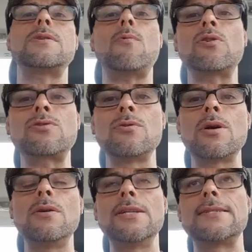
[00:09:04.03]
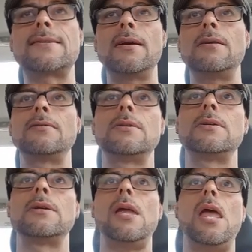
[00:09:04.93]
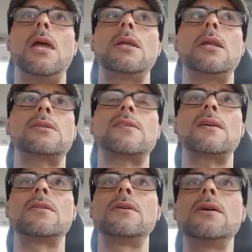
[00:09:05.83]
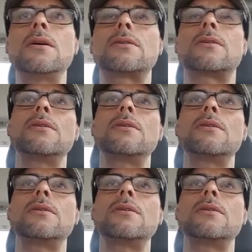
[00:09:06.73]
said, what's going on, Lisa? And I said, look,